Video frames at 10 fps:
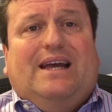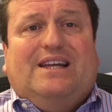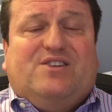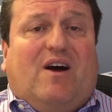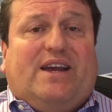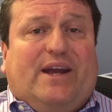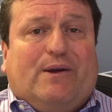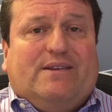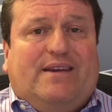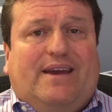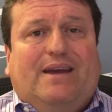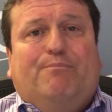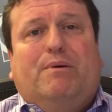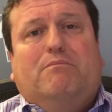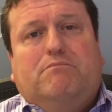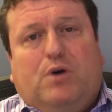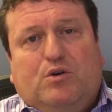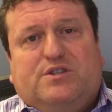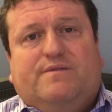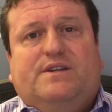It's not guaranteed, but
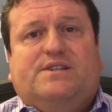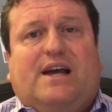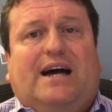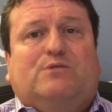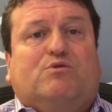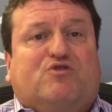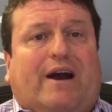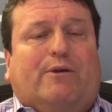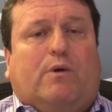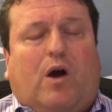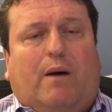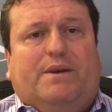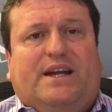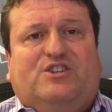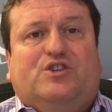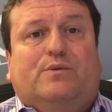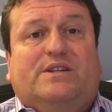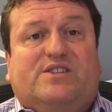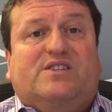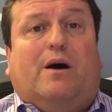most of these guys will try to accommodate you
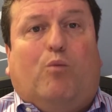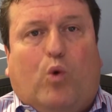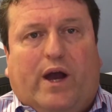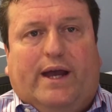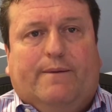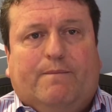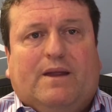in some way.